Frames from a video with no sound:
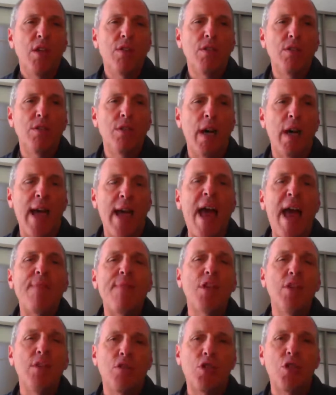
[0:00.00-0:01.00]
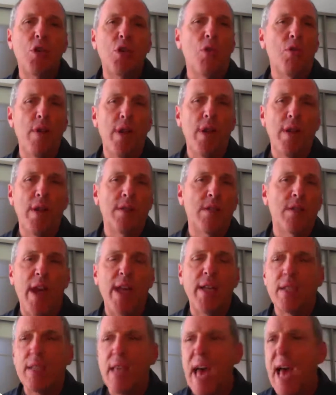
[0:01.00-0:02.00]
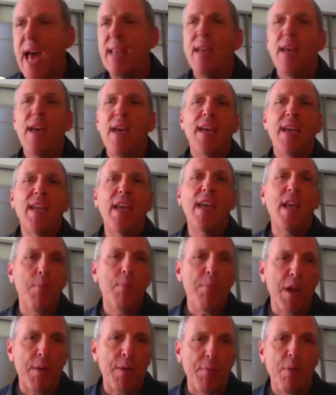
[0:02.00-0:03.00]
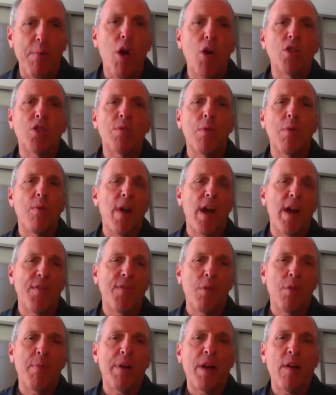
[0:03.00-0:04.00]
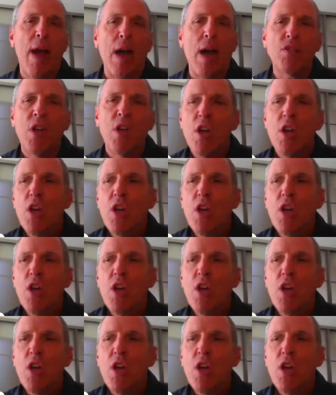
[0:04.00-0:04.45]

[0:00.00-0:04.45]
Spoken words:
Having children creates that. Getting a big promotion, we're ready for a bigger house.